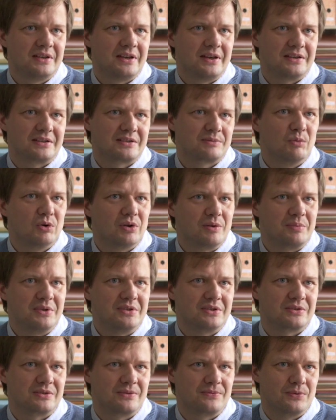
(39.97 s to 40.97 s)
and smaller
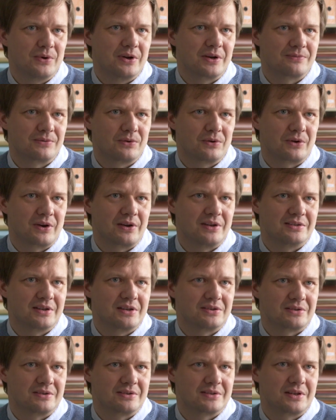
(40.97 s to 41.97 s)
pieces of work for
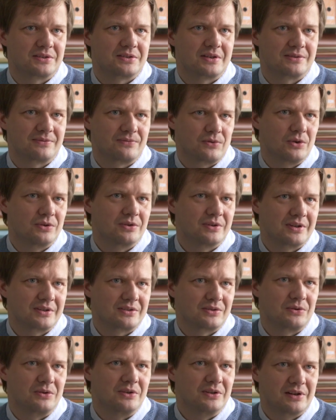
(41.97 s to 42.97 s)
organizations such as
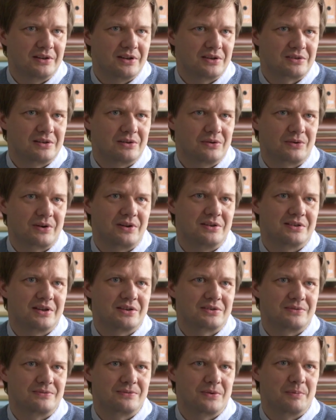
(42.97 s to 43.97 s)
Frontex or International
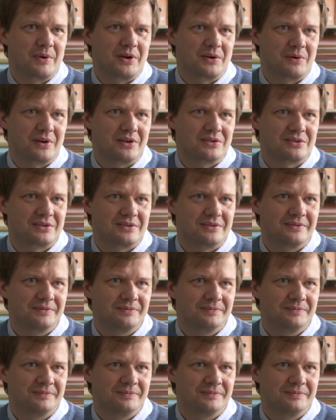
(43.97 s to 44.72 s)
Organization for Migration.